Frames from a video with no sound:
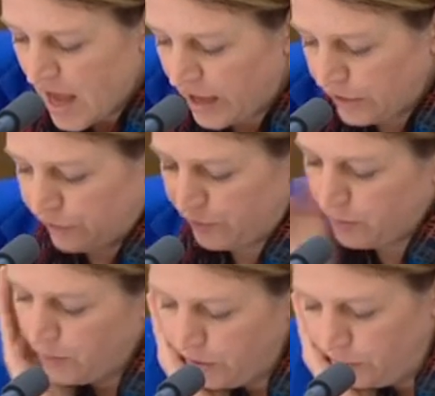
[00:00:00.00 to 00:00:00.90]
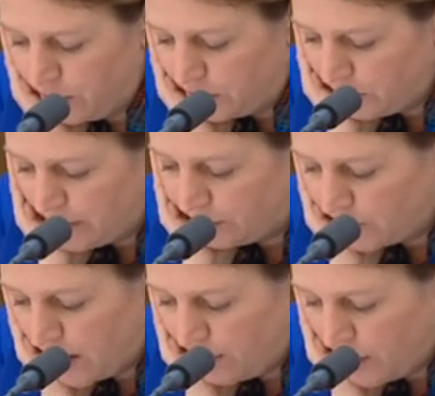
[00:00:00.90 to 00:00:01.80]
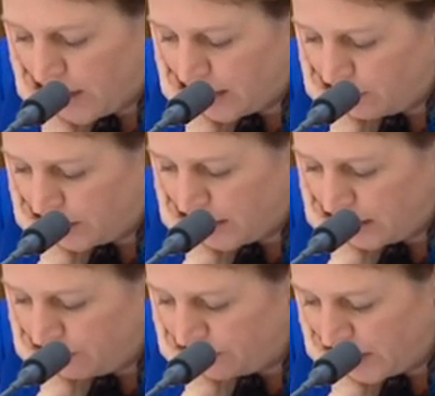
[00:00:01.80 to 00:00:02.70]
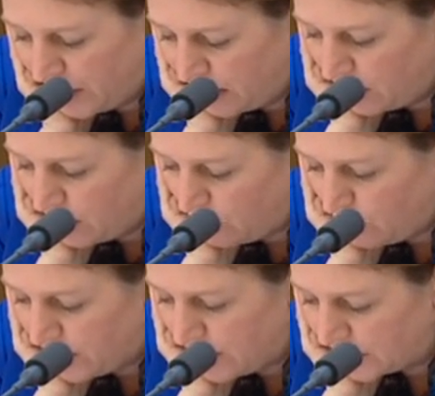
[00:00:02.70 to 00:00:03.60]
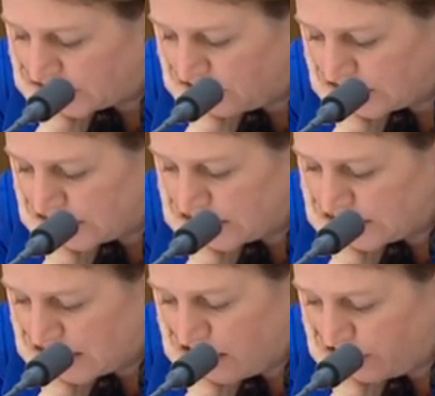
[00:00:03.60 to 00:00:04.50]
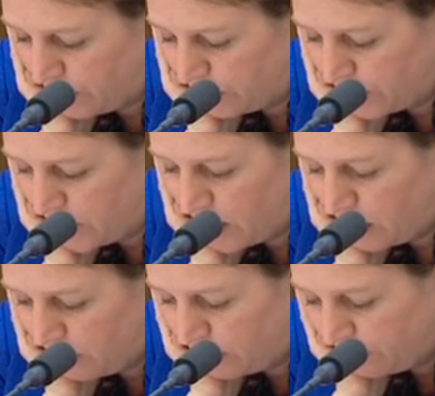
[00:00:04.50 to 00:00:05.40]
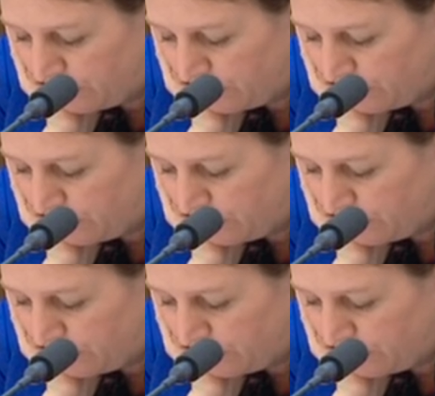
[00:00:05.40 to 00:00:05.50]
Are you familiar with the website myNBN? And I want to ask if that's an example of the kind of